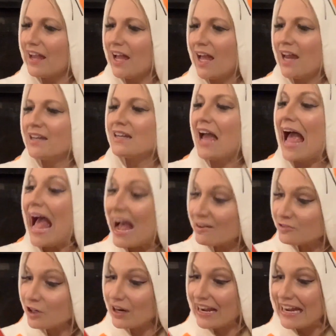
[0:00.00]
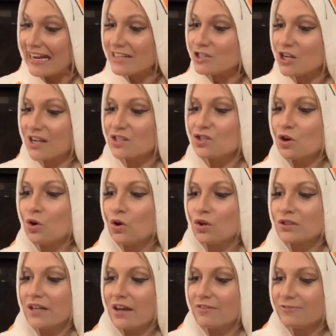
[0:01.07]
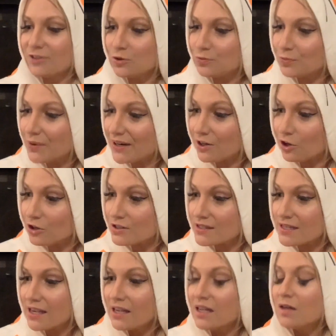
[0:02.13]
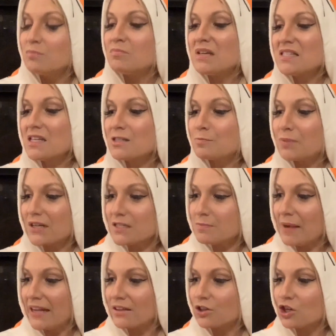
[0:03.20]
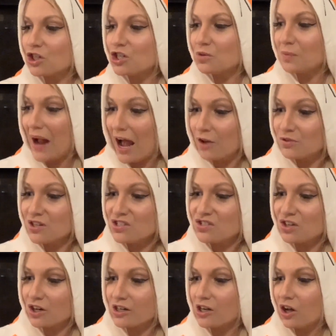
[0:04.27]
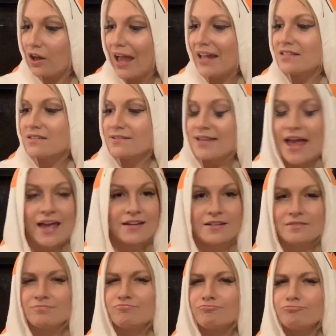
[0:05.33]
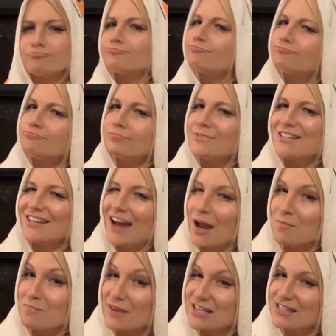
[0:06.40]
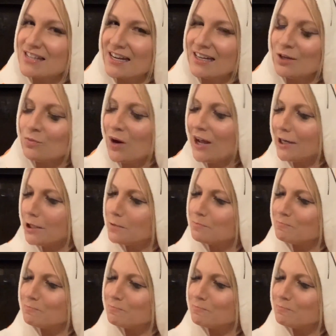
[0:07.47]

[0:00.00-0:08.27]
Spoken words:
and after AJ told a few riddles, Mrs. Brisbane looked around the circle and said, "Did I miss anyone?"